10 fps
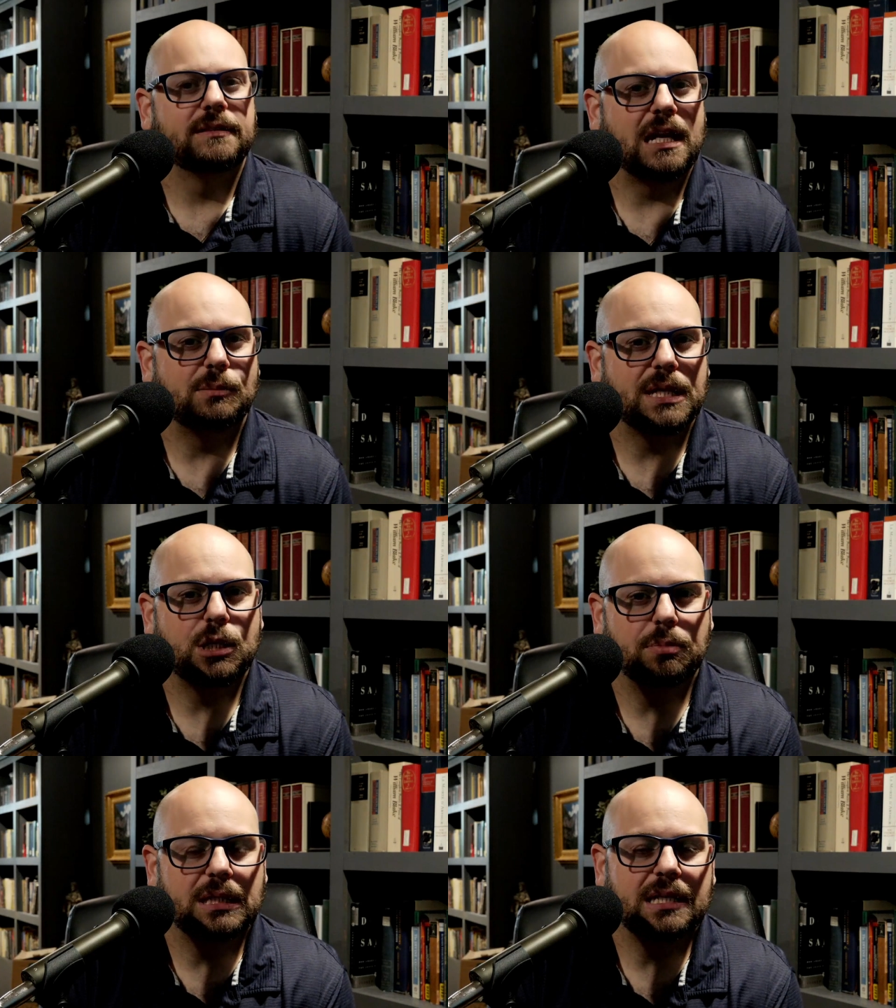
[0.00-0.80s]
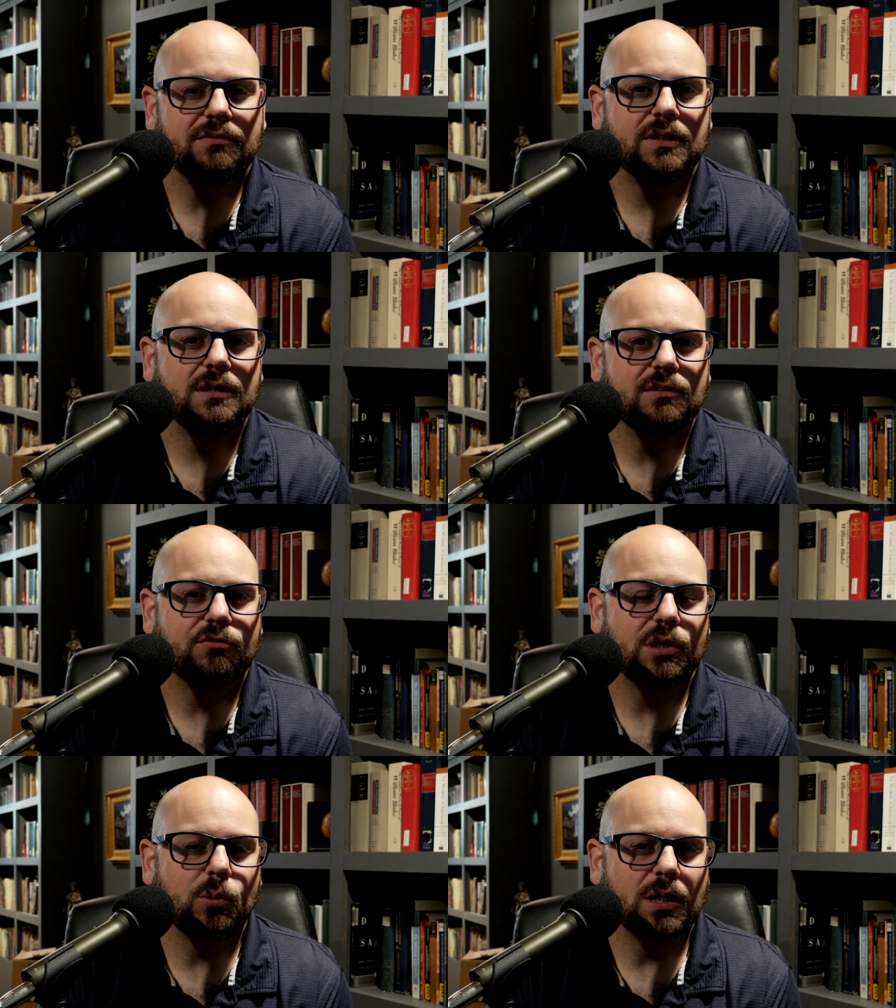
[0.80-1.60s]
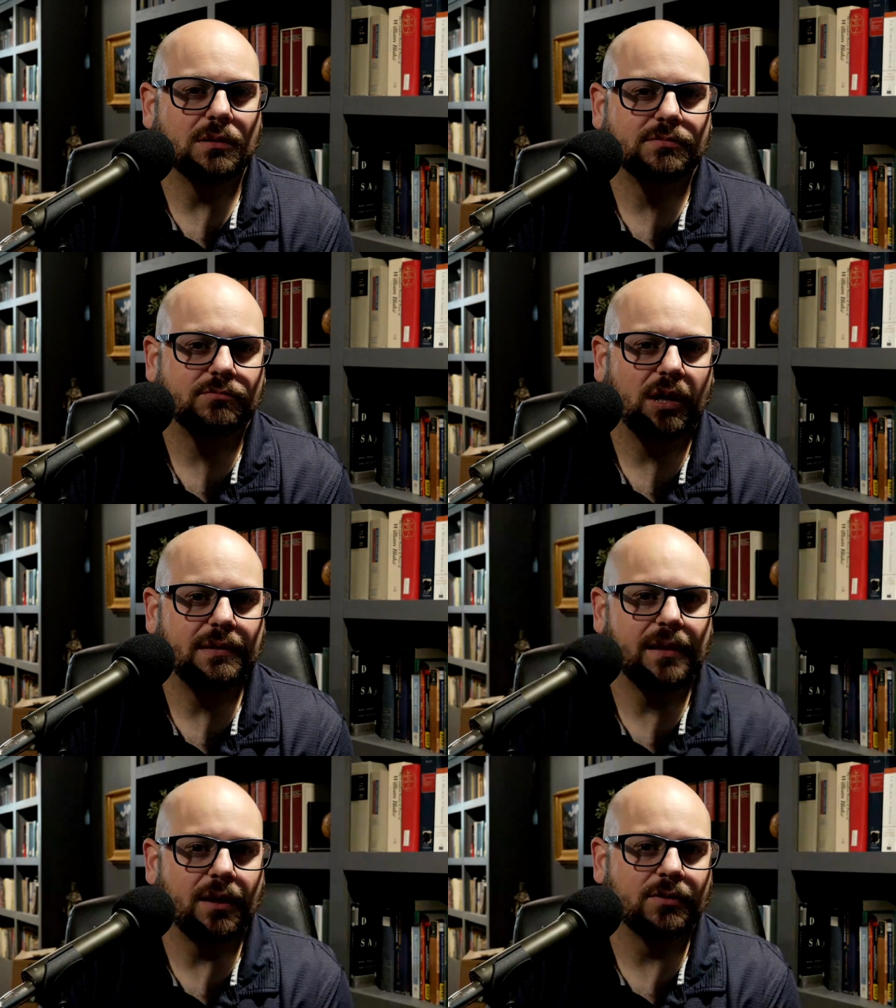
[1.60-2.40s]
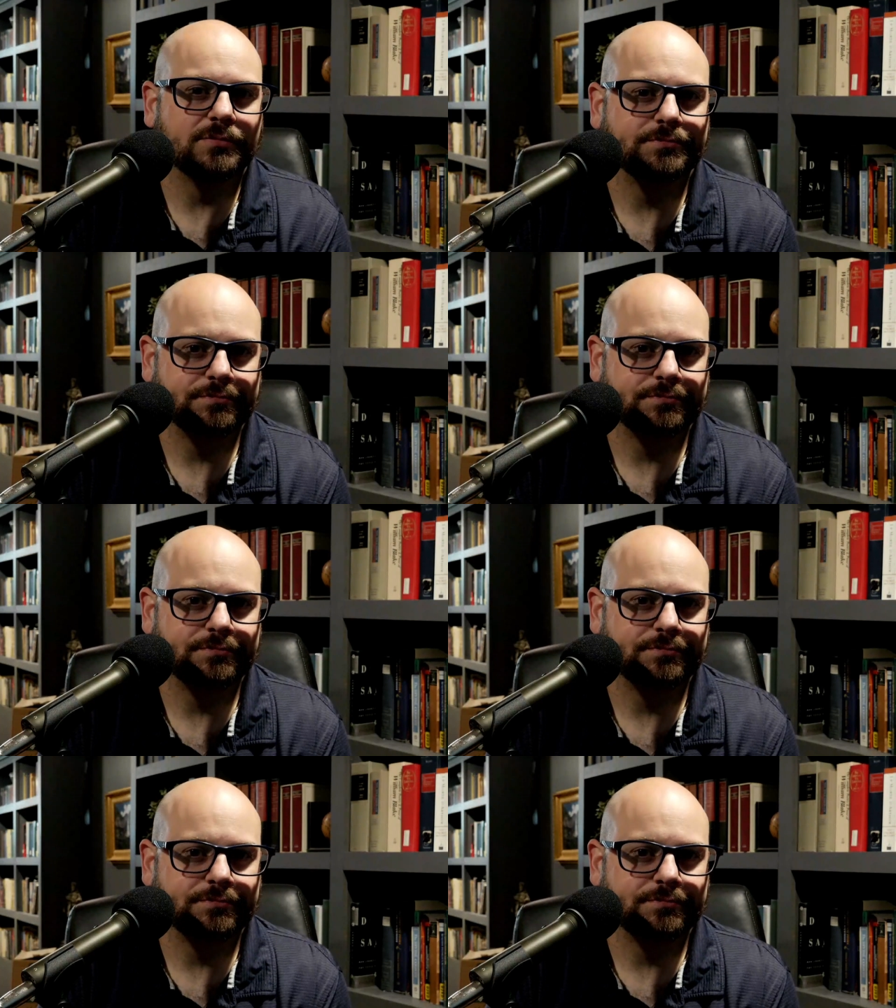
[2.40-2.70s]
That'll make you believe in free will right there.